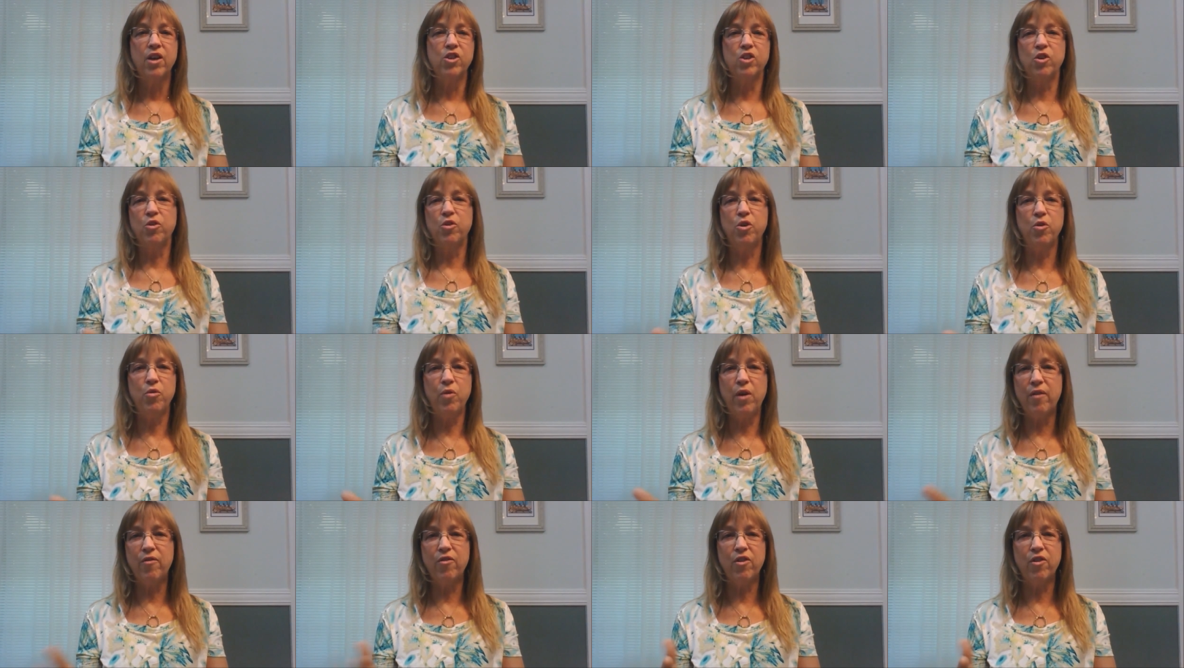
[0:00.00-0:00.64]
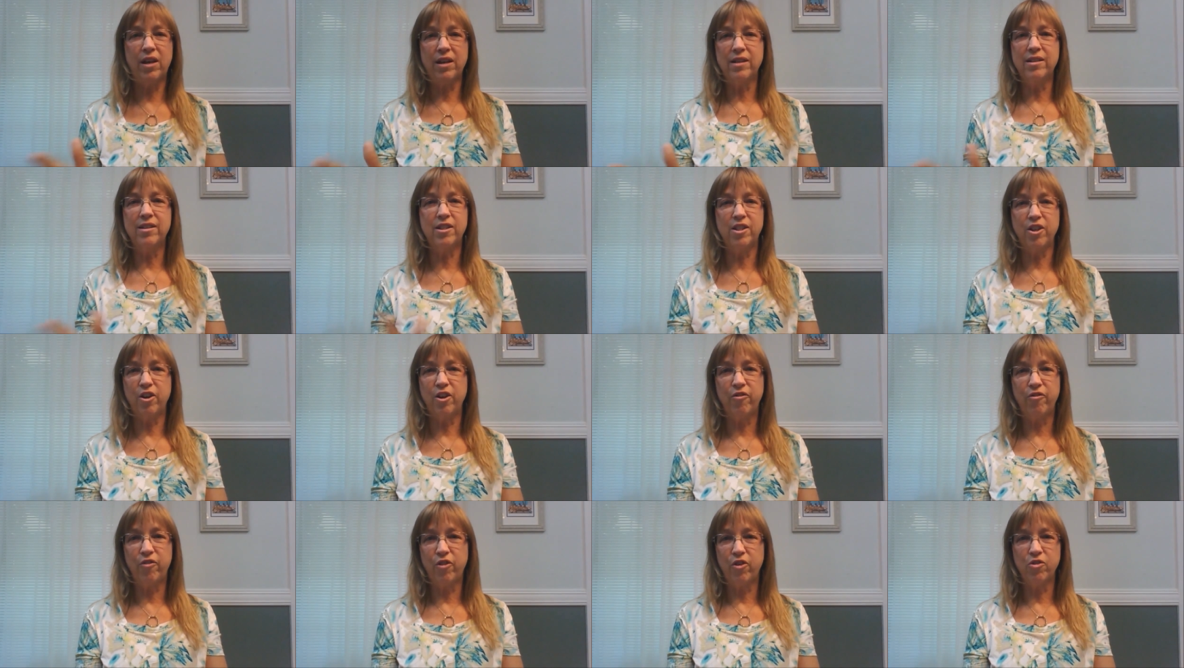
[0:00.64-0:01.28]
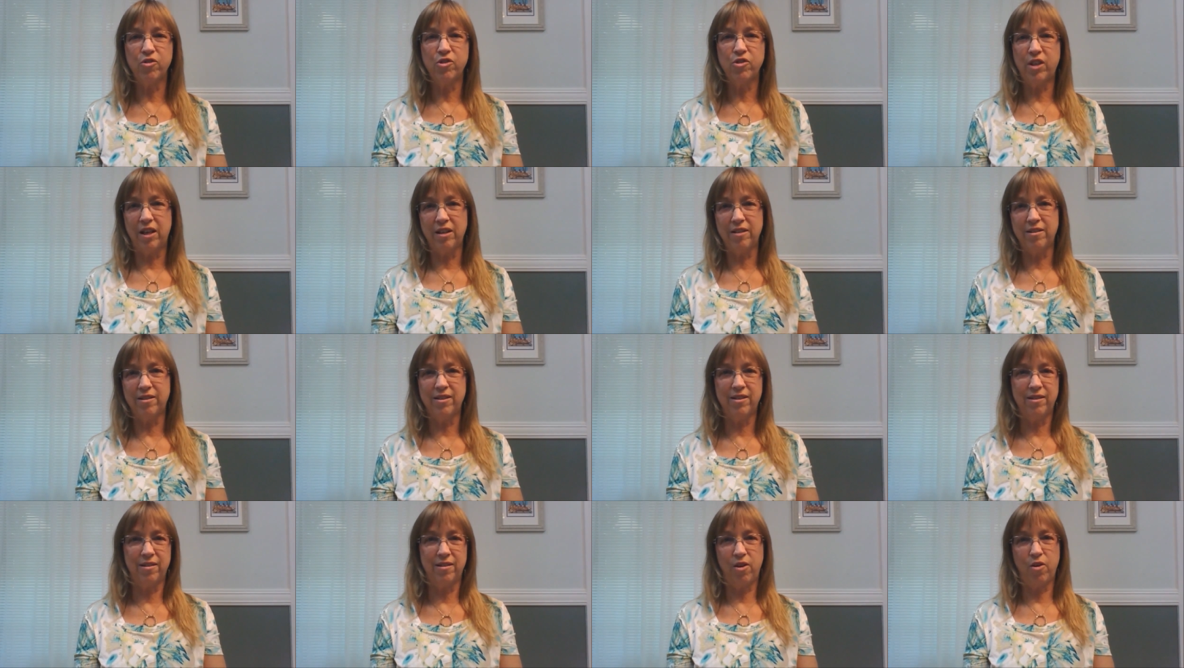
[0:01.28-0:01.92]
So whoever gets there first
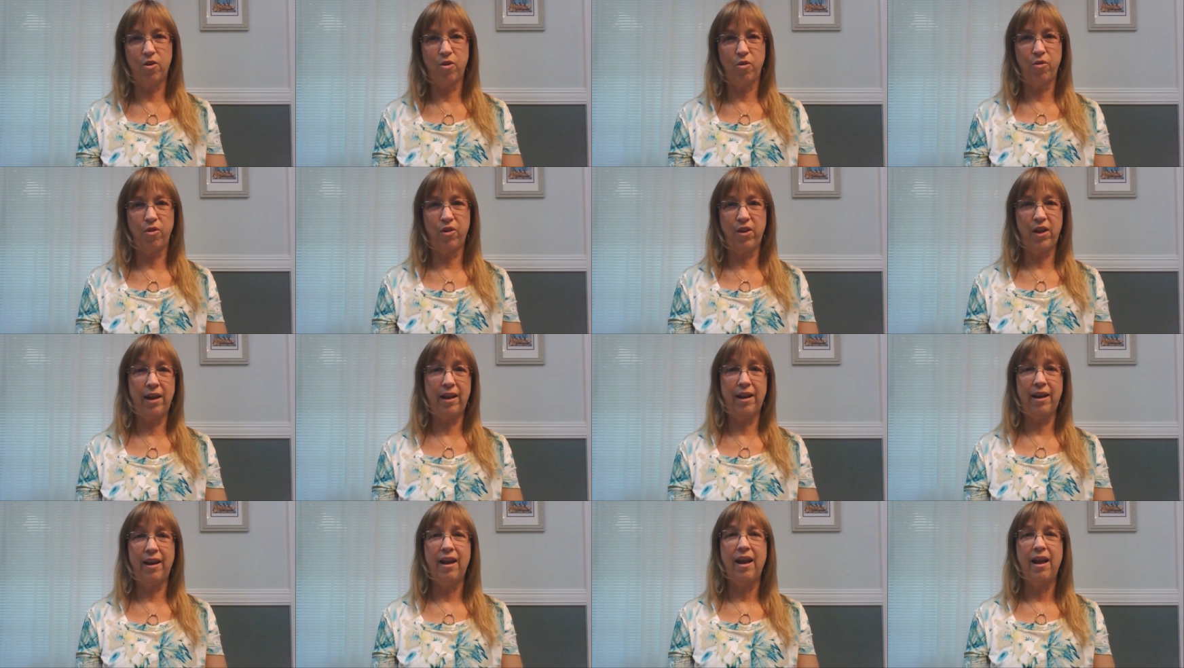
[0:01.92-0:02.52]
gets the whole thing.